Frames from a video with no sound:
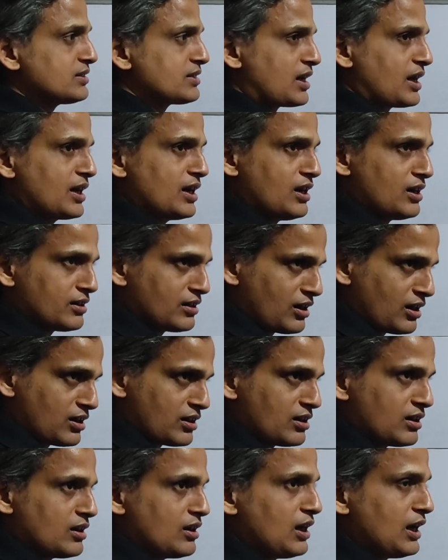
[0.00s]

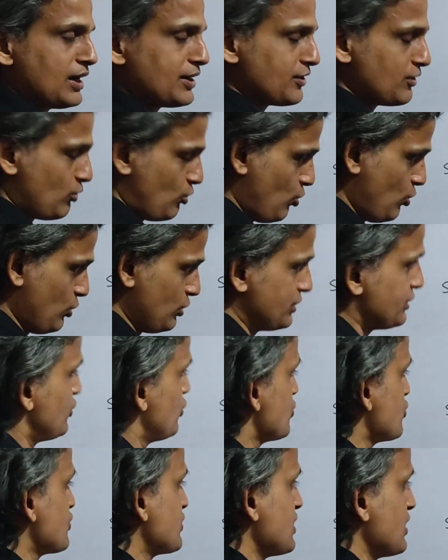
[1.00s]
300 and all
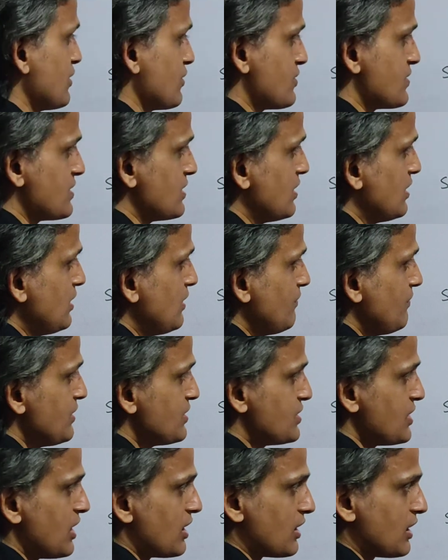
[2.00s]
those things
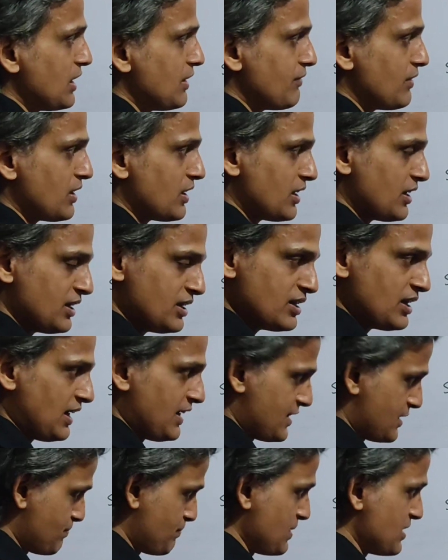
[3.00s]
which are given in
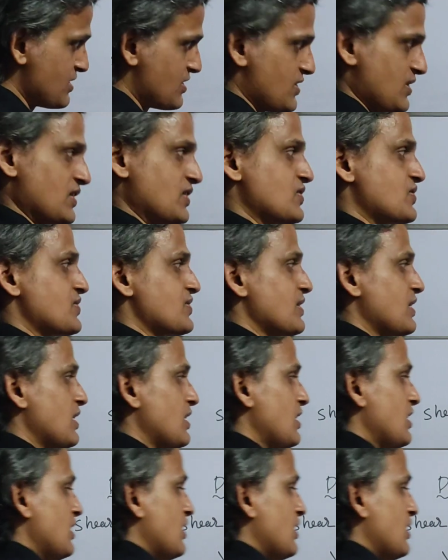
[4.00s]
SP6,